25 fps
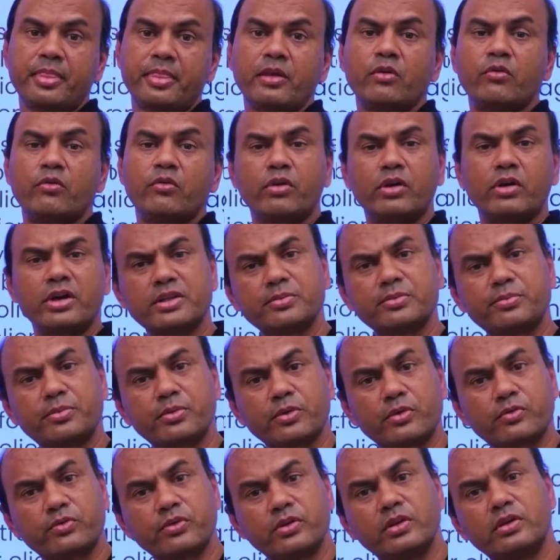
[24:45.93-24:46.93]
What is a
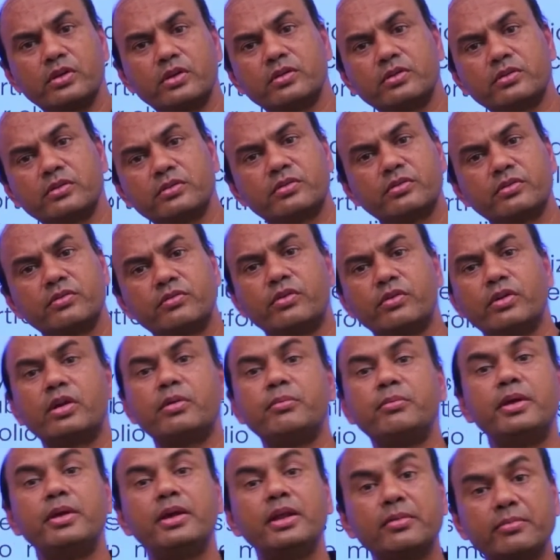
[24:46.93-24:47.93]
portfolio? What do you
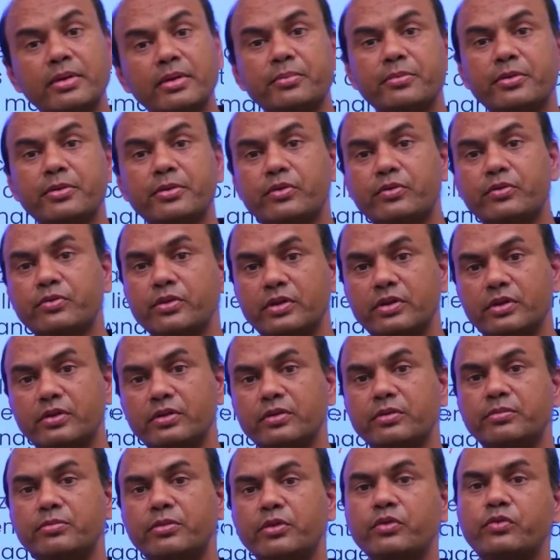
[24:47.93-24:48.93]
mean by portfolio?
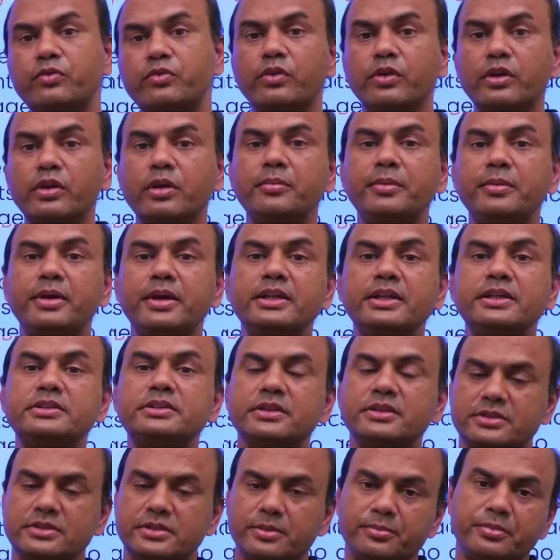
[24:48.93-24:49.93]
Portfolio means,
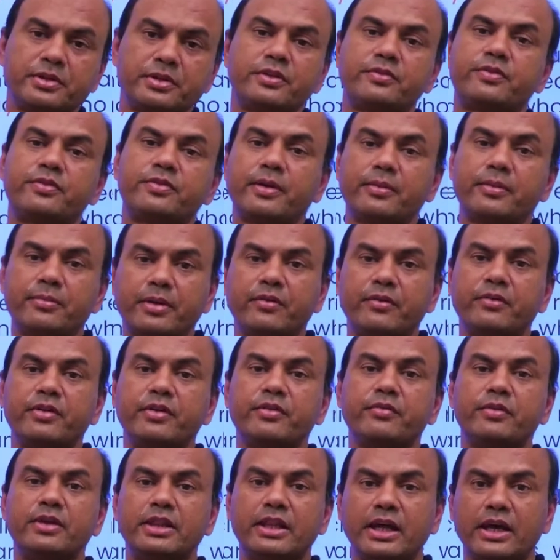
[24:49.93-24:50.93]
suppose if I am having
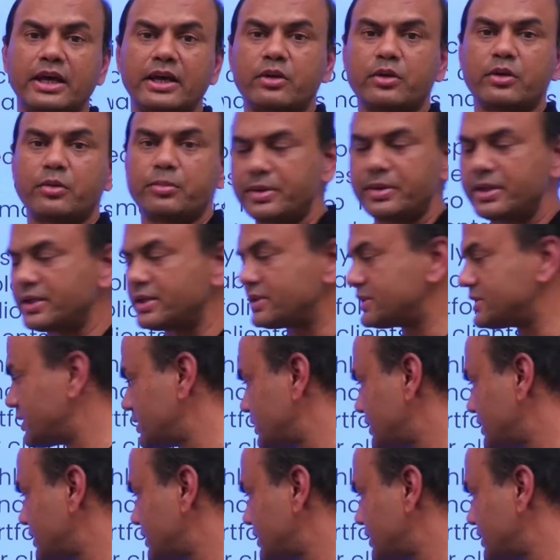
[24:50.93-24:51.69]
1 lakh rupees,